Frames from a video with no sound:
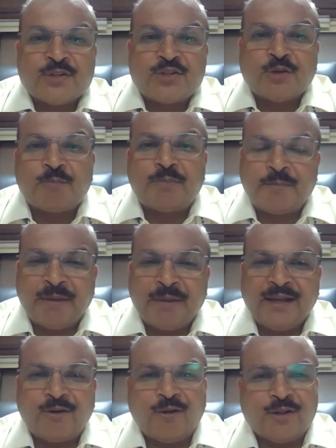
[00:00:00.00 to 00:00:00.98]
So
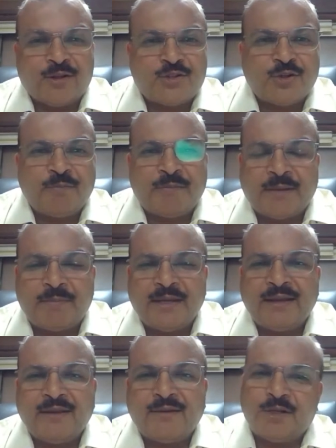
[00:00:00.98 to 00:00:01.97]
prepack also
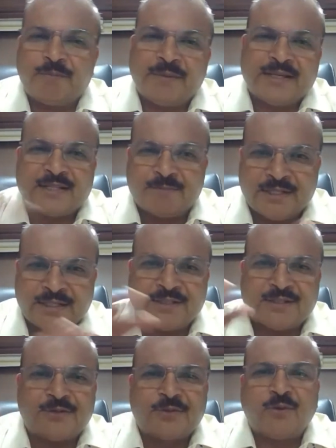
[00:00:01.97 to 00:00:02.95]
maybe will be
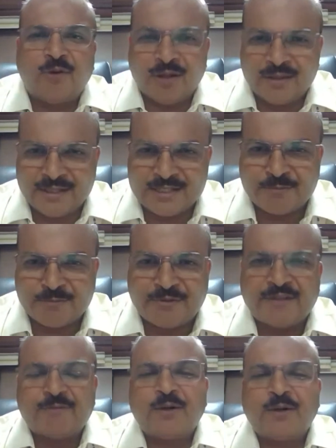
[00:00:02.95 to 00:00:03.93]
subject to all this
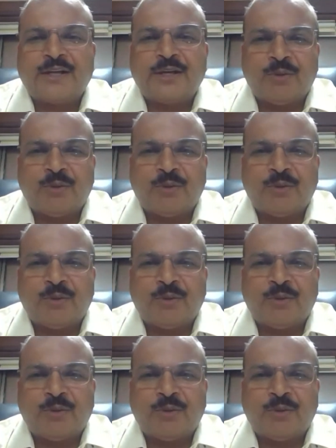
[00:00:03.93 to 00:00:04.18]
framework.